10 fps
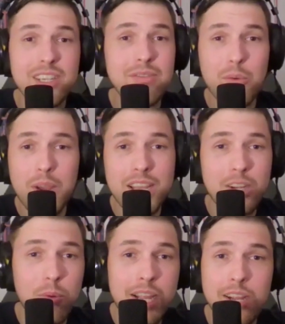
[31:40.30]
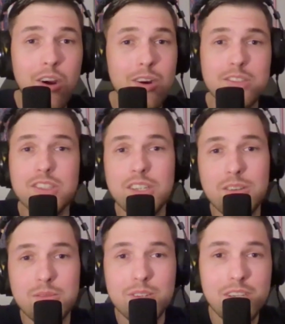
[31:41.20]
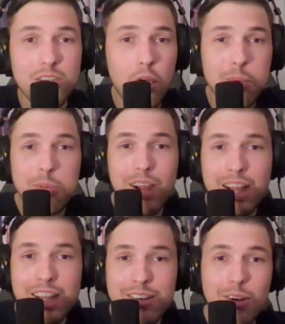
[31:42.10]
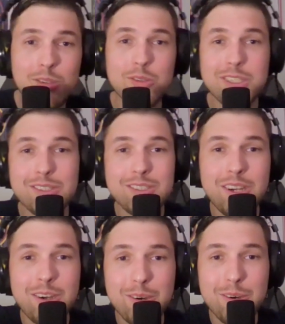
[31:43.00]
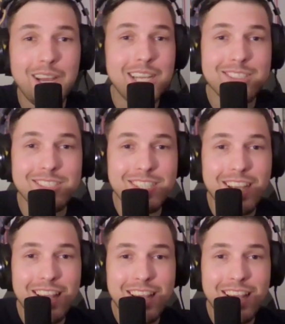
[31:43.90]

to give away great guards, Kobe Bryant all those years ago, SGA,